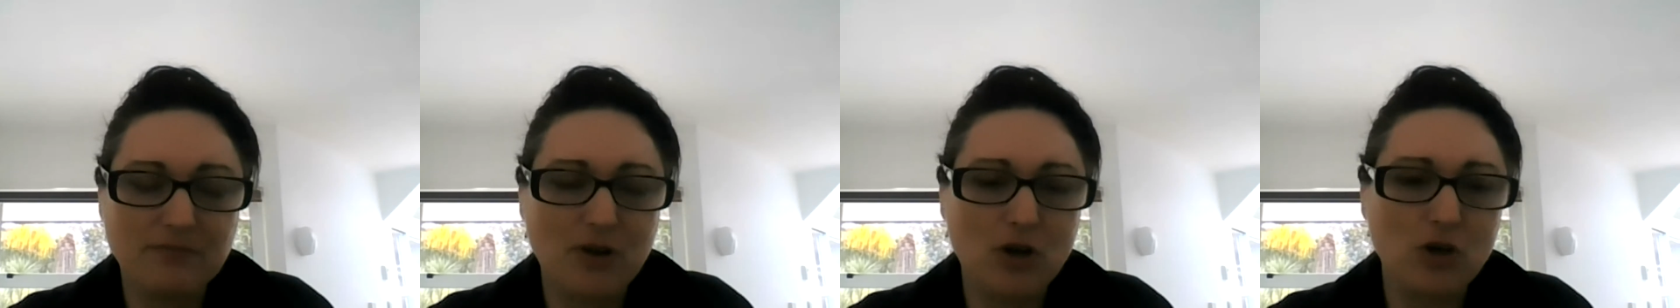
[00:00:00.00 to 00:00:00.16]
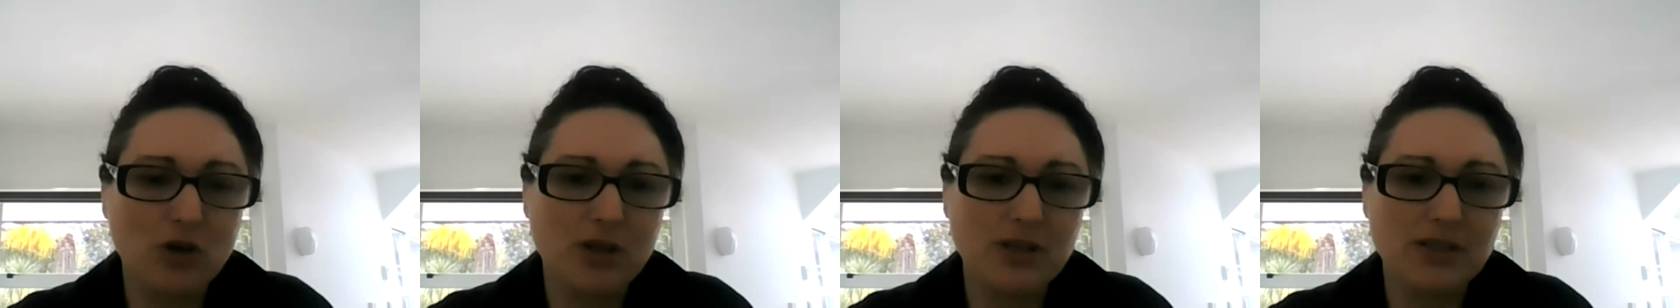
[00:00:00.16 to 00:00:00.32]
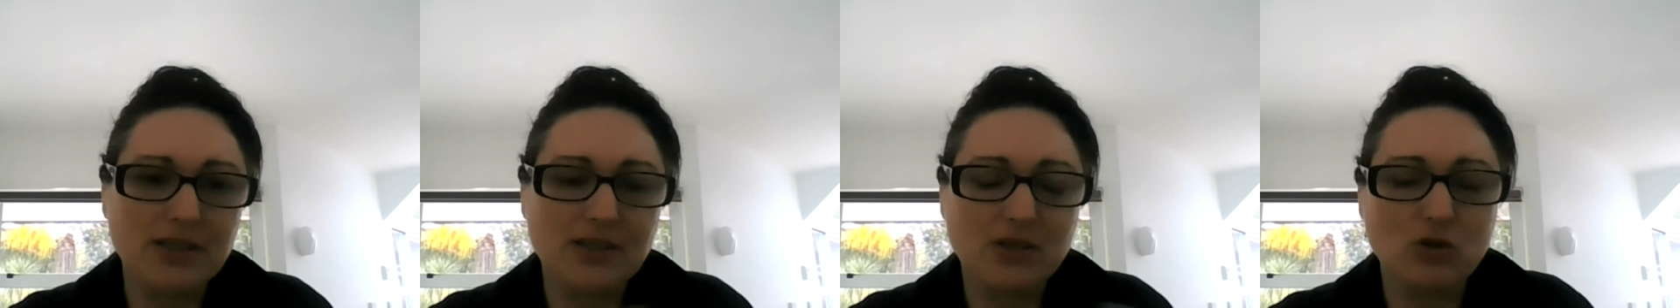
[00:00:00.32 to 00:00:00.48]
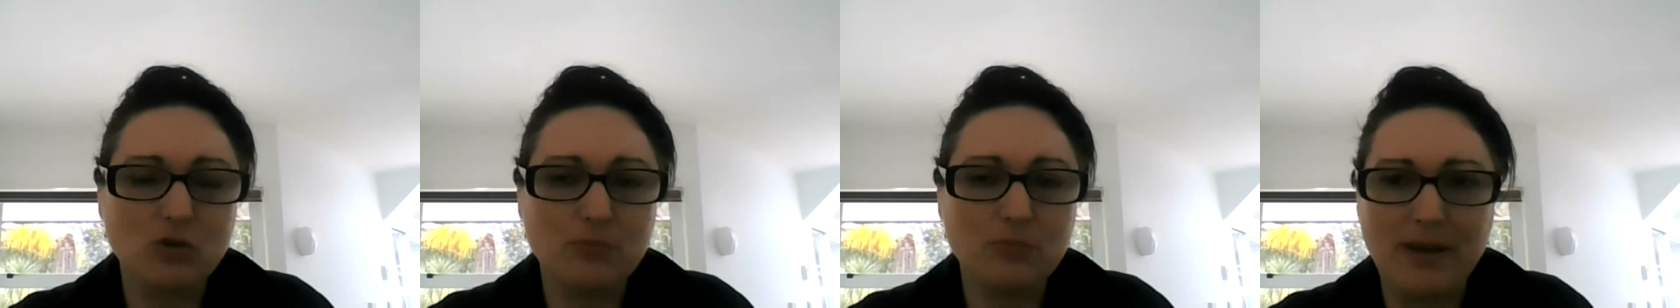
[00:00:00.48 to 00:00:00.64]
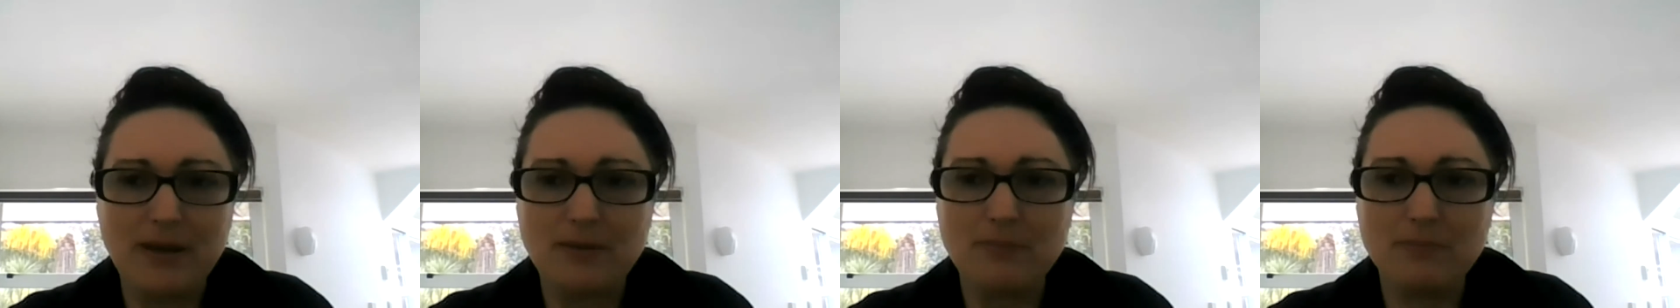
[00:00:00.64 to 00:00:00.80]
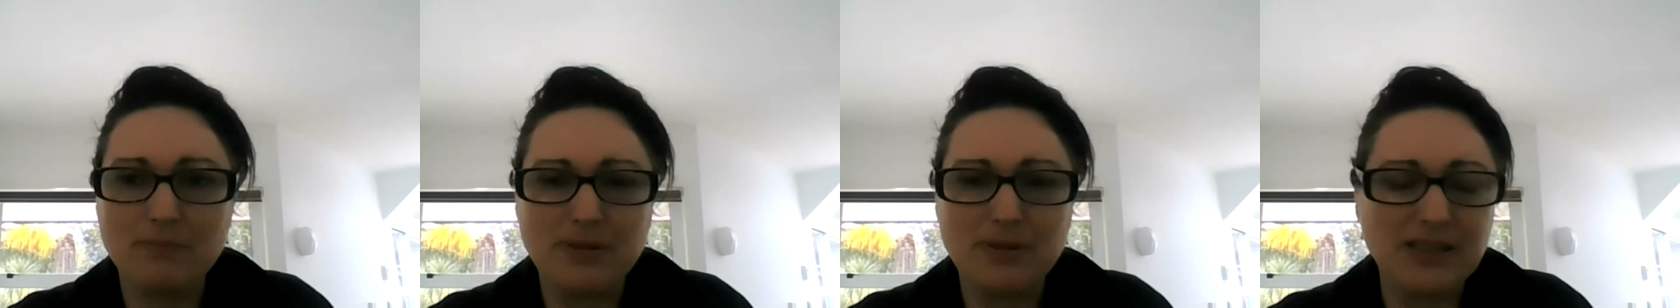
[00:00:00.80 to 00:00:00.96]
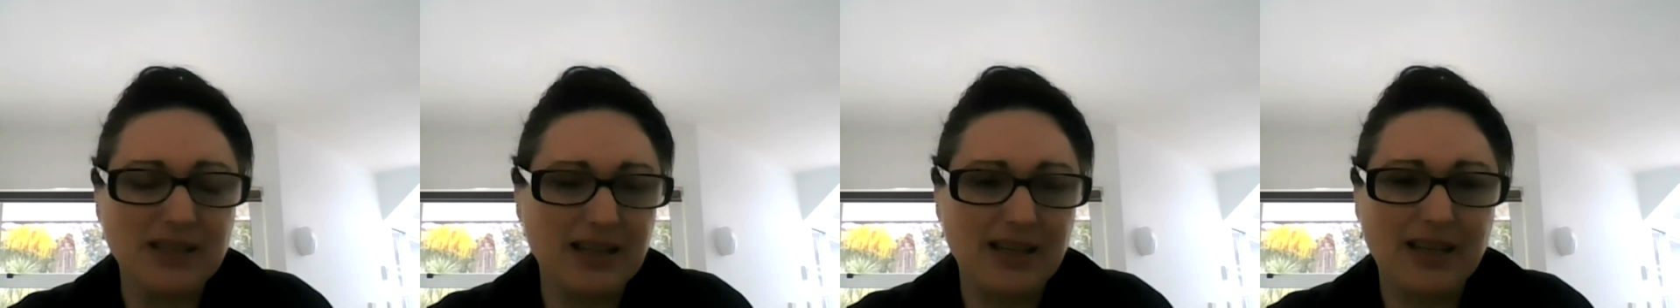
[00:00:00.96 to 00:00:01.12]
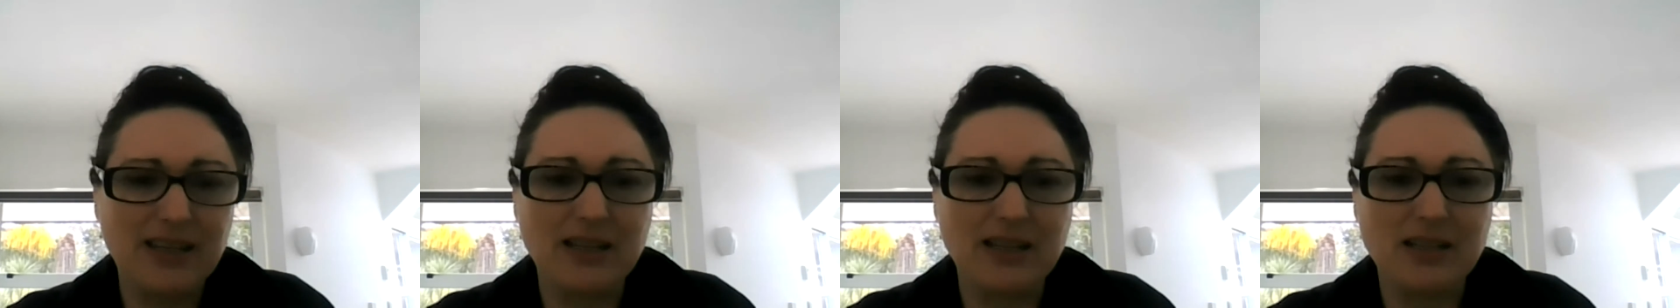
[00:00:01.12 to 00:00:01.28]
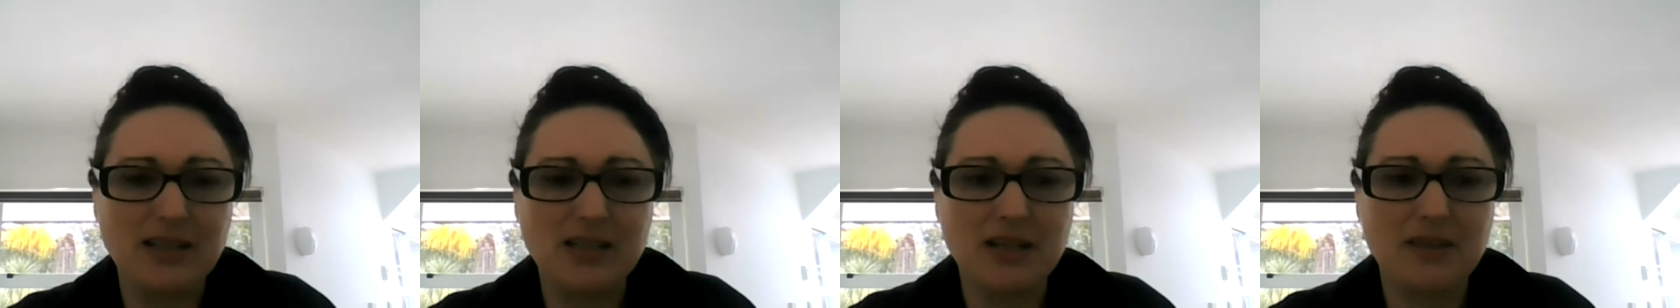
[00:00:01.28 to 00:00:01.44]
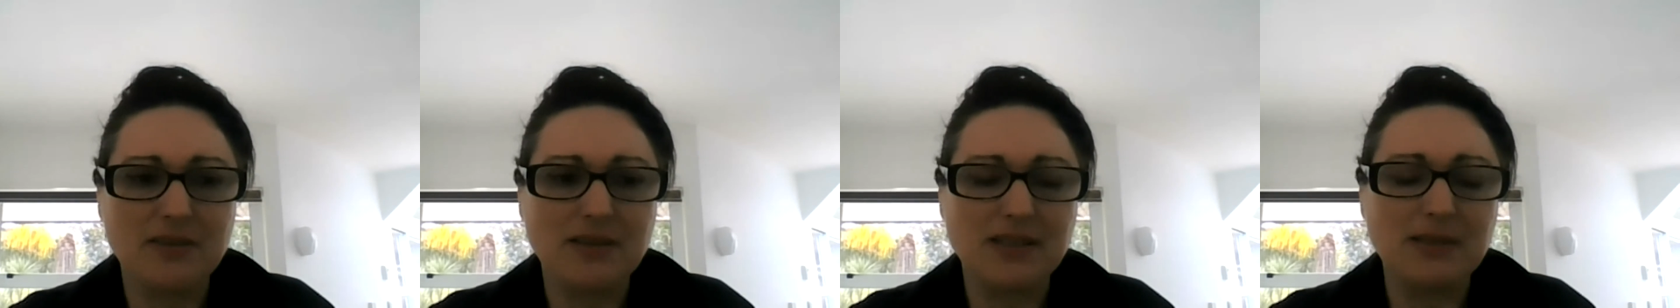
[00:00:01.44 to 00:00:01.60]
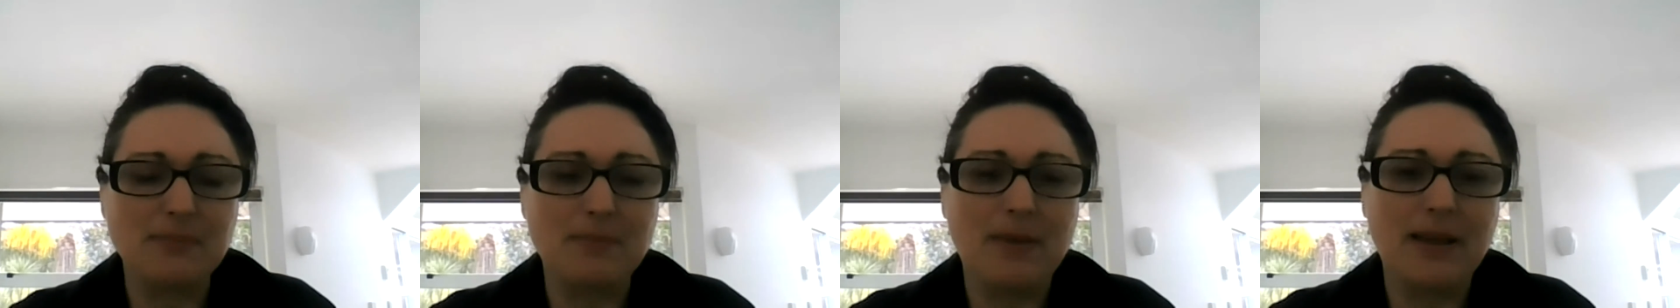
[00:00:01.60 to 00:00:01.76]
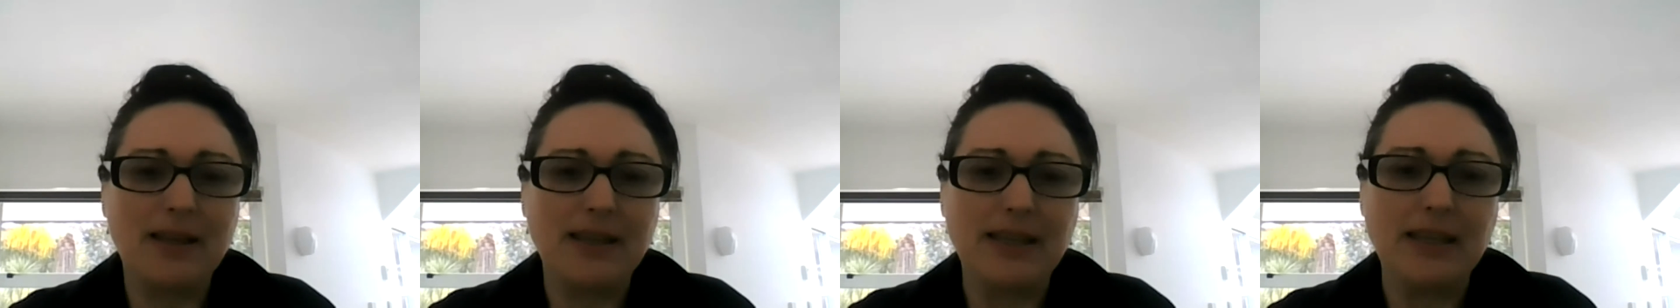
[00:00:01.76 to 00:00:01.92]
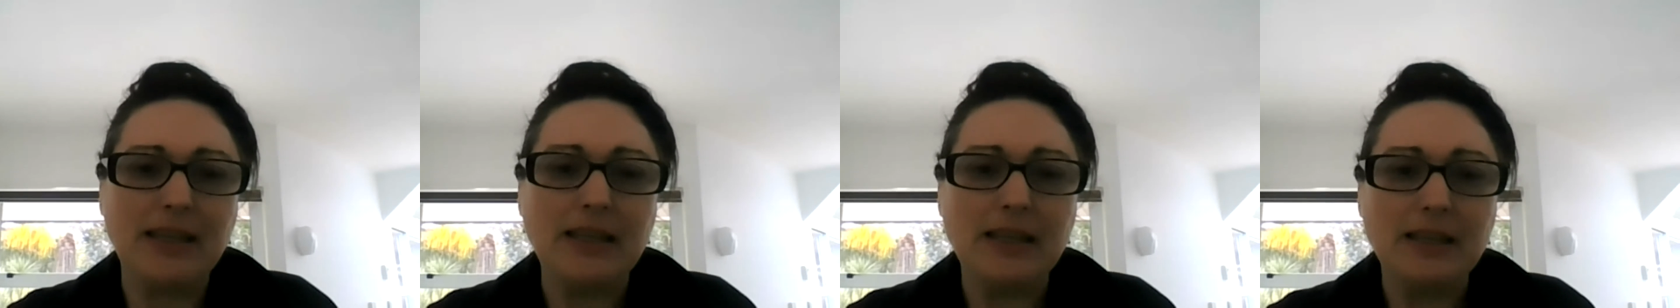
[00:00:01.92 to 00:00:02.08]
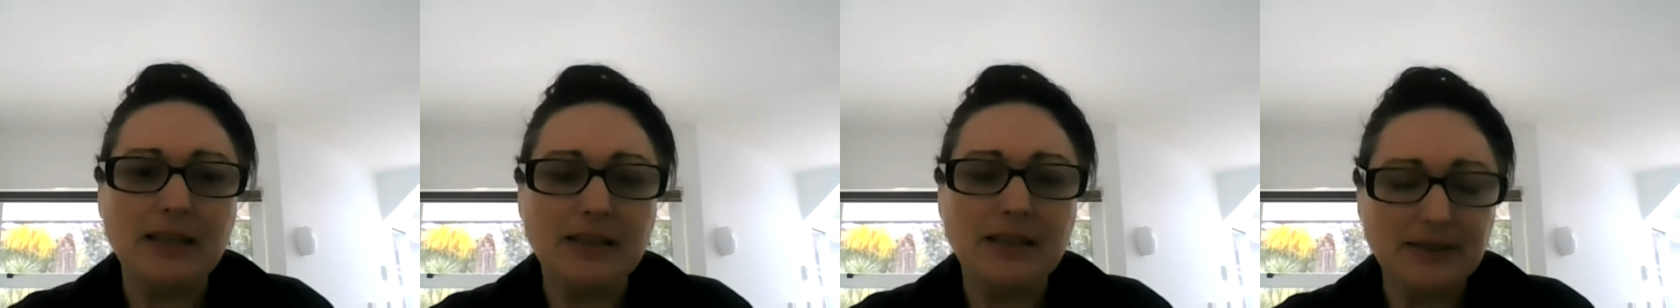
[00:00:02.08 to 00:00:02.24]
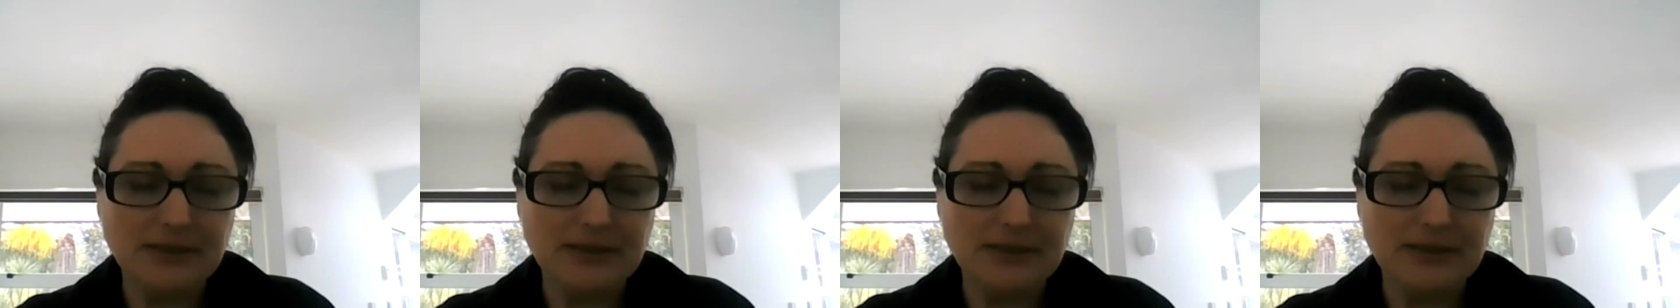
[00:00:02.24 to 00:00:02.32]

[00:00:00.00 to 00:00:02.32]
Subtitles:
focused or been particular to this mahi?